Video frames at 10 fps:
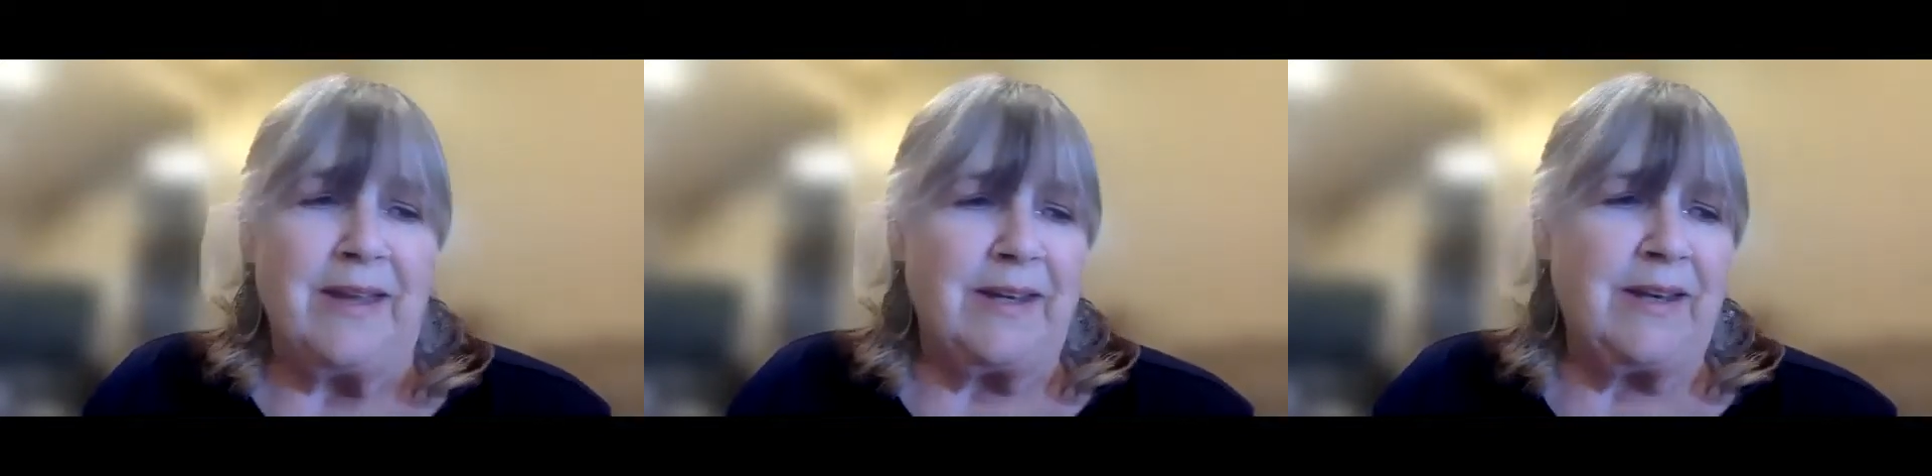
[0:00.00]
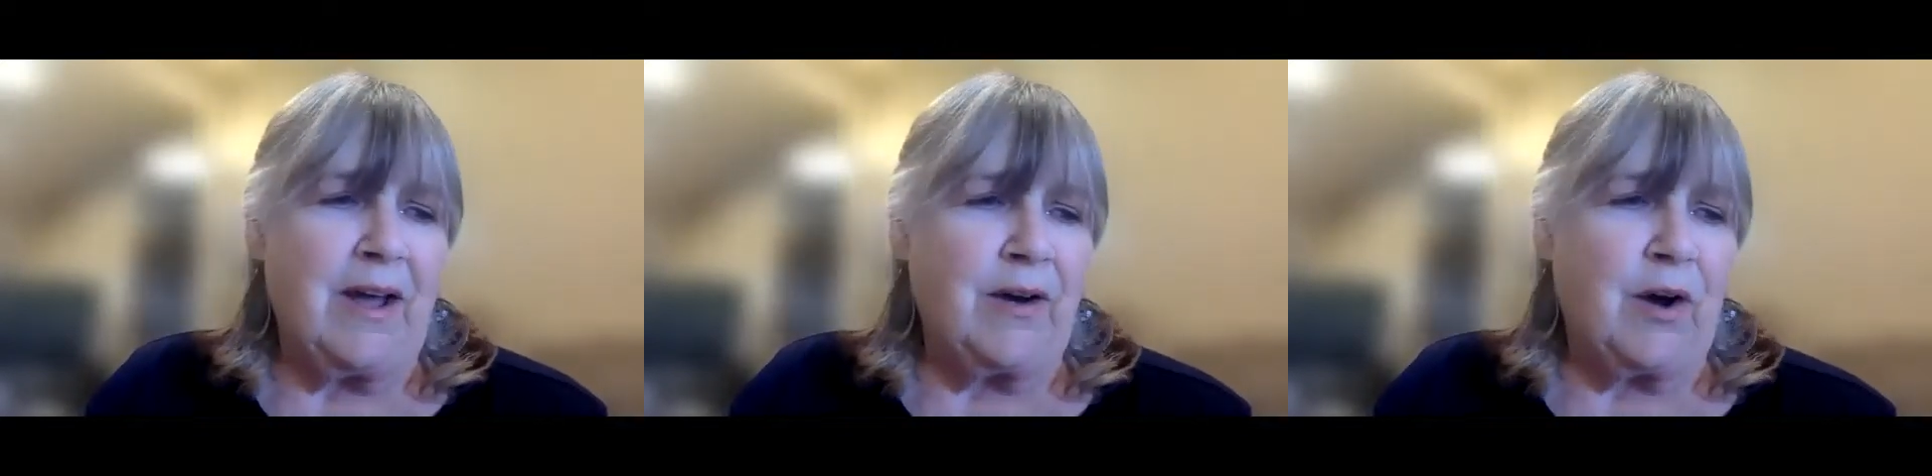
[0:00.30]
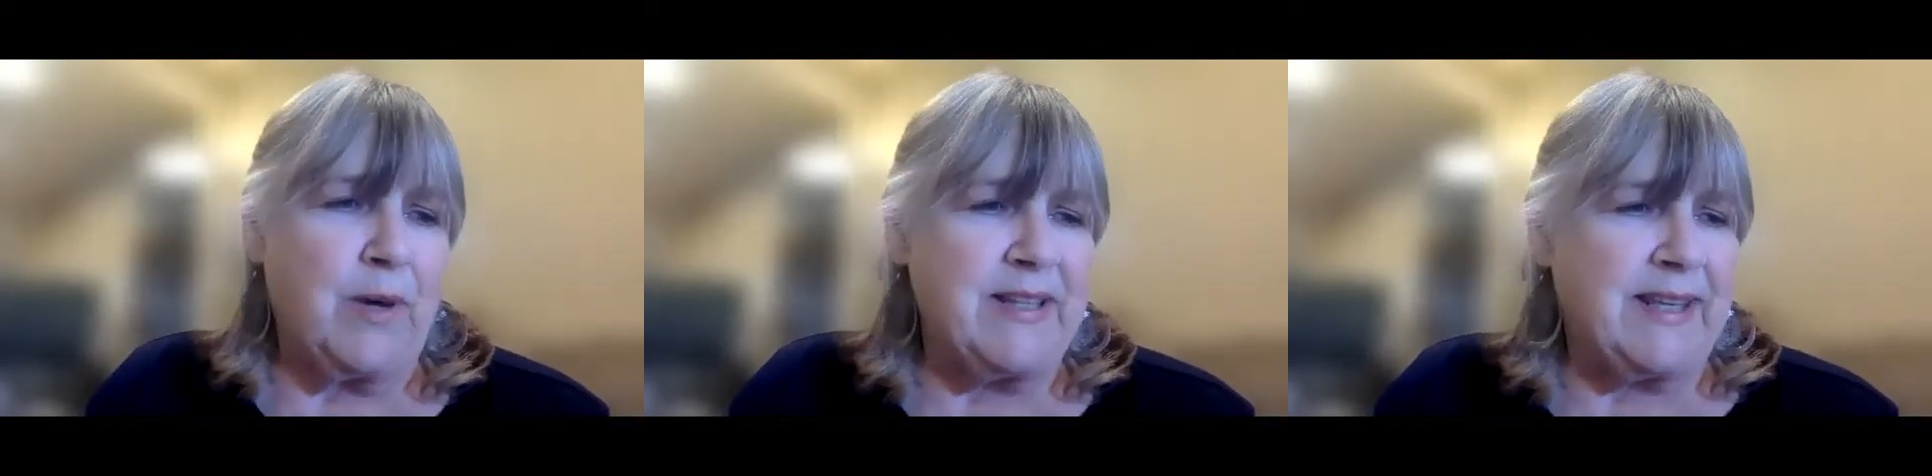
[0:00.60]
not
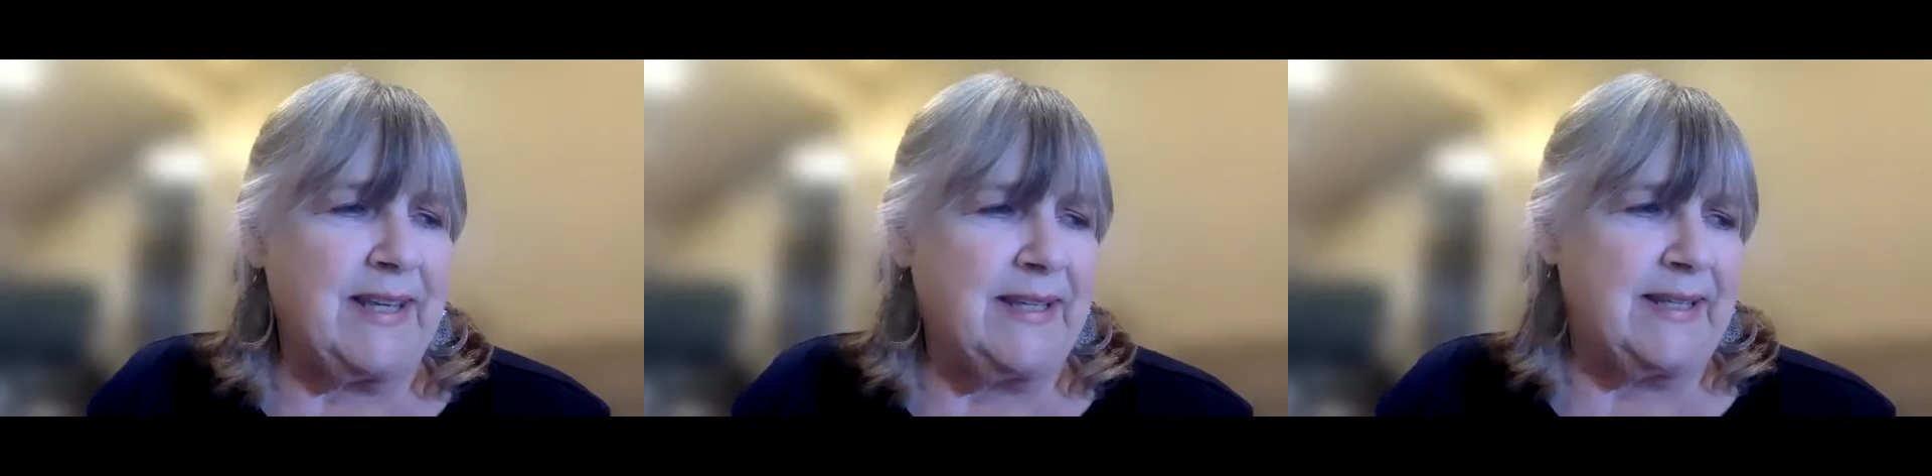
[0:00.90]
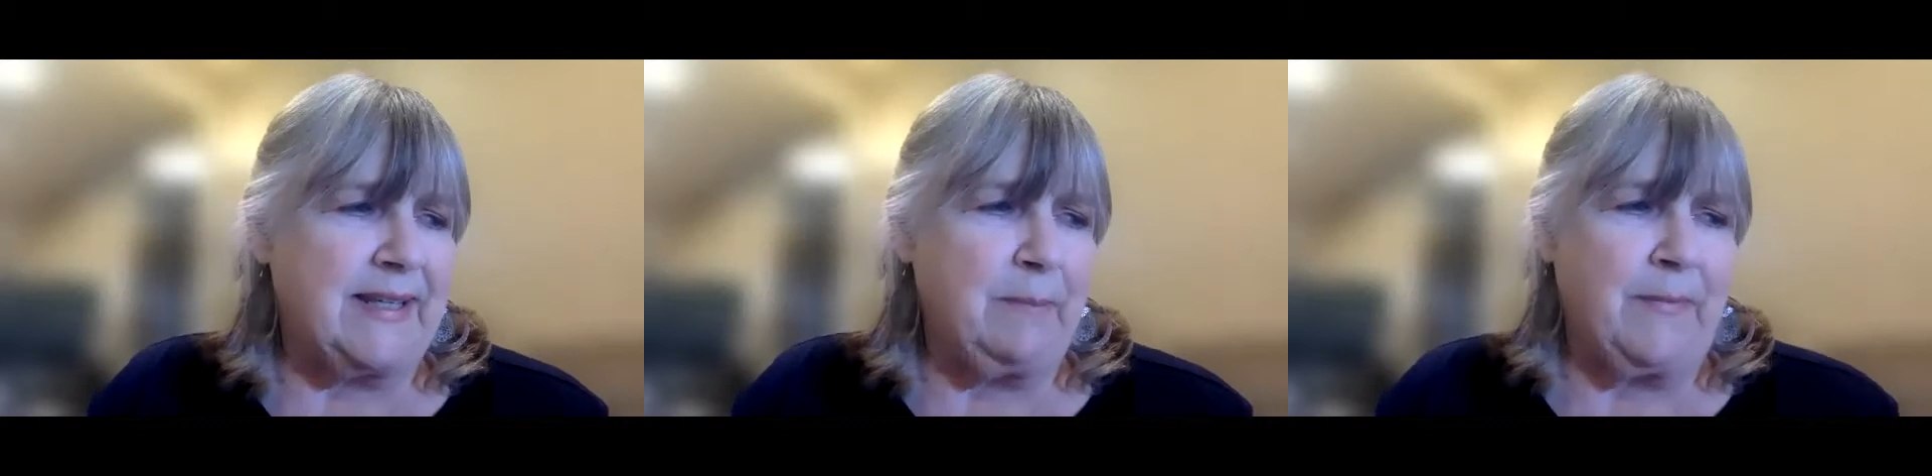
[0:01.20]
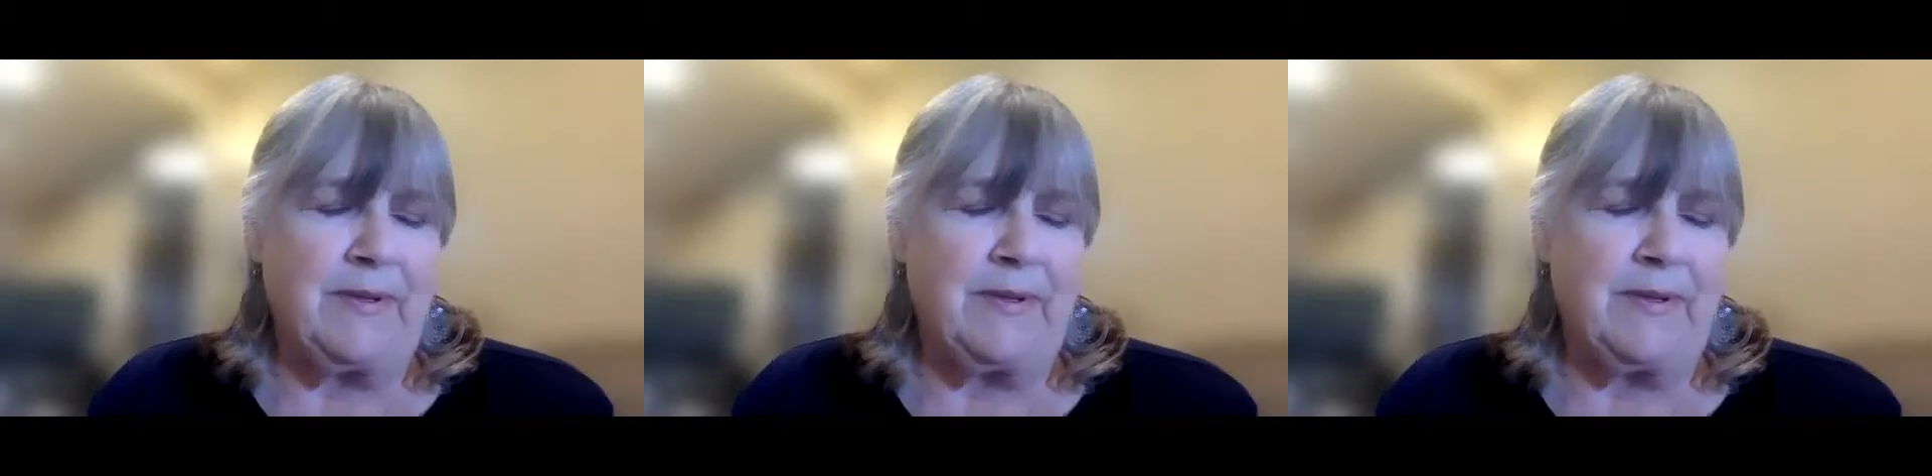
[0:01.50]
always easy.